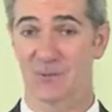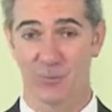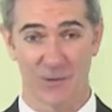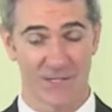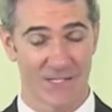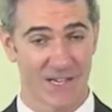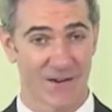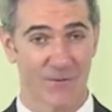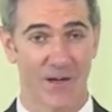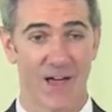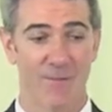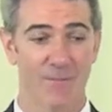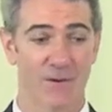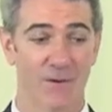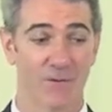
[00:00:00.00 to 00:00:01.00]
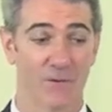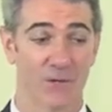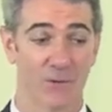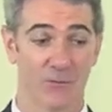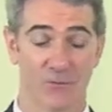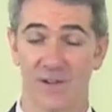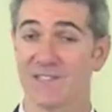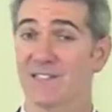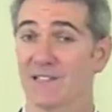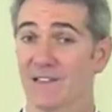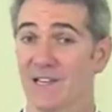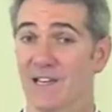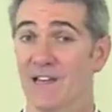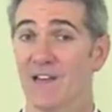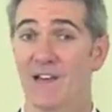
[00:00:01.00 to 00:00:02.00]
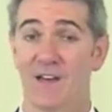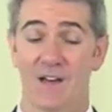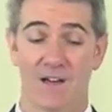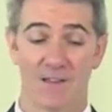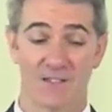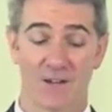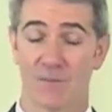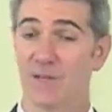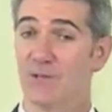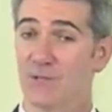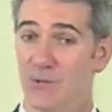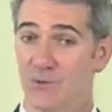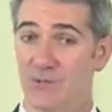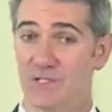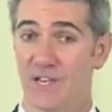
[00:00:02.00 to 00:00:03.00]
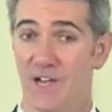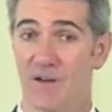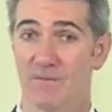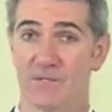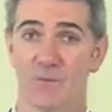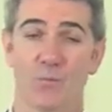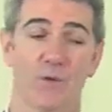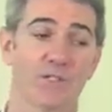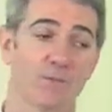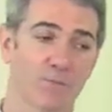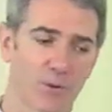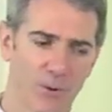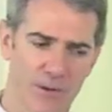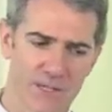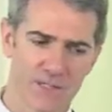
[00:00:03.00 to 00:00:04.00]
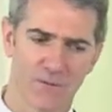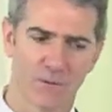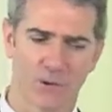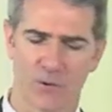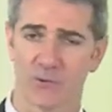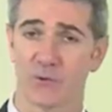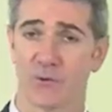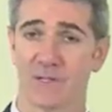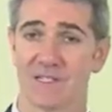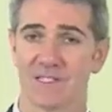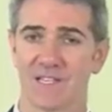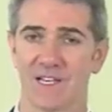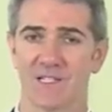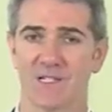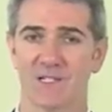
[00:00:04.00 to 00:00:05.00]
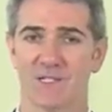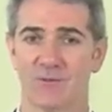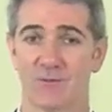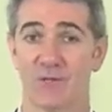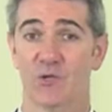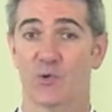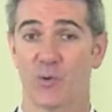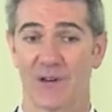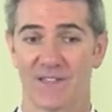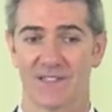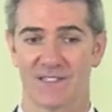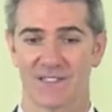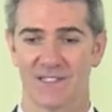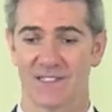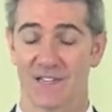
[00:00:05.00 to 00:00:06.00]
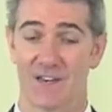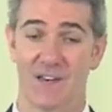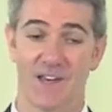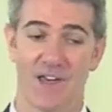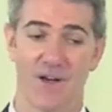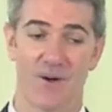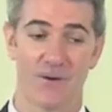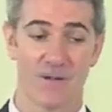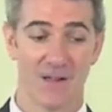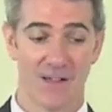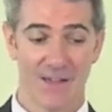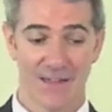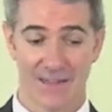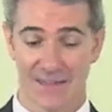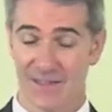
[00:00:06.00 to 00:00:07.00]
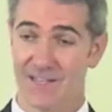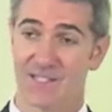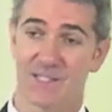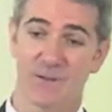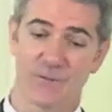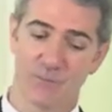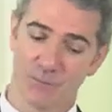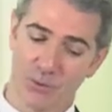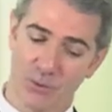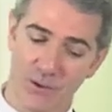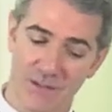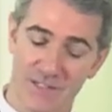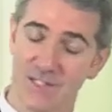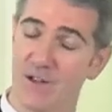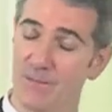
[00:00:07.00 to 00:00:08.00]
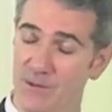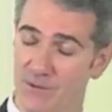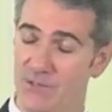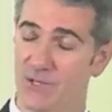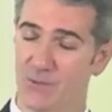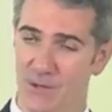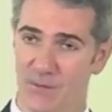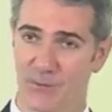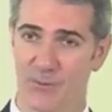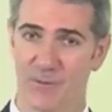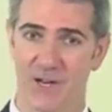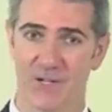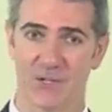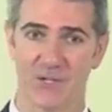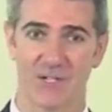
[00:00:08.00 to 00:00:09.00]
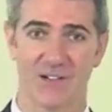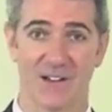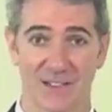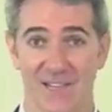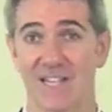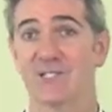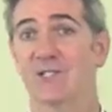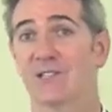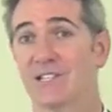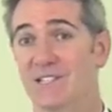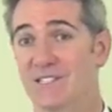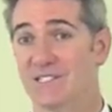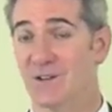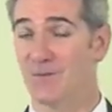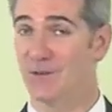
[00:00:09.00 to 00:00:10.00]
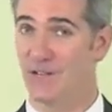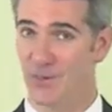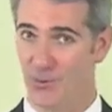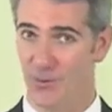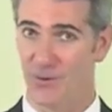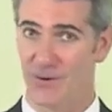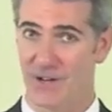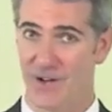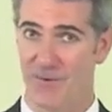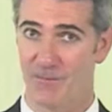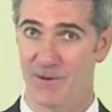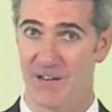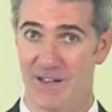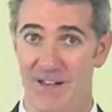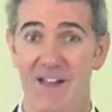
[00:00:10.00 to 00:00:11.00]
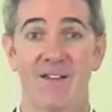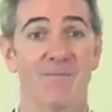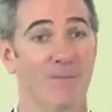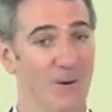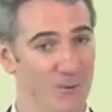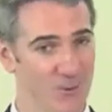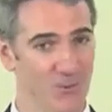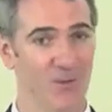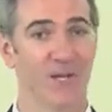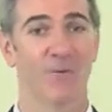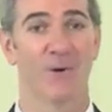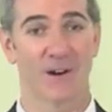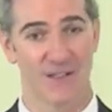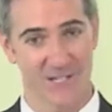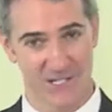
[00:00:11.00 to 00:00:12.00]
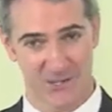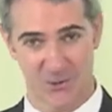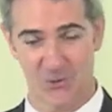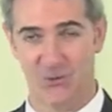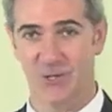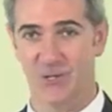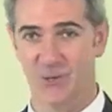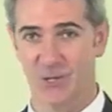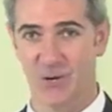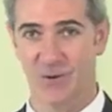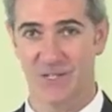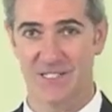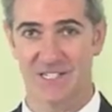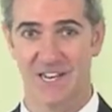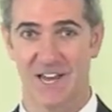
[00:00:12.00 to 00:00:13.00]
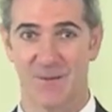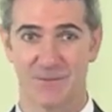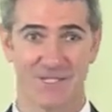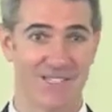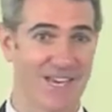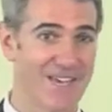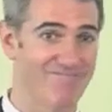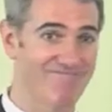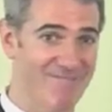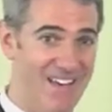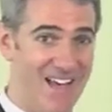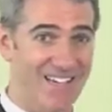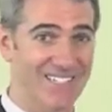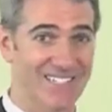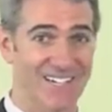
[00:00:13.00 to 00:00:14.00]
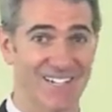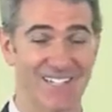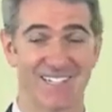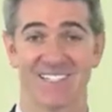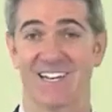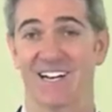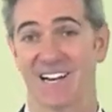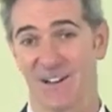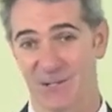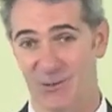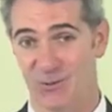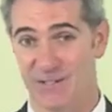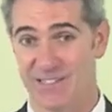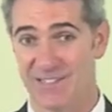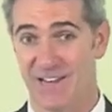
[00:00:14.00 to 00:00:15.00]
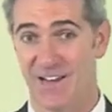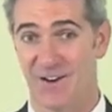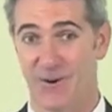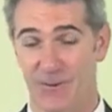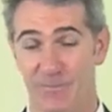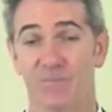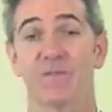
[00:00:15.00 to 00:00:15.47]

in which that have happened include recently W-2 scams in which employees of large organizations have been tricked into sending out lists of employees' W-2 information allegedly to someone in their own company, but it was really one of these social engineering scams and they accidentally sent it out to an attacker.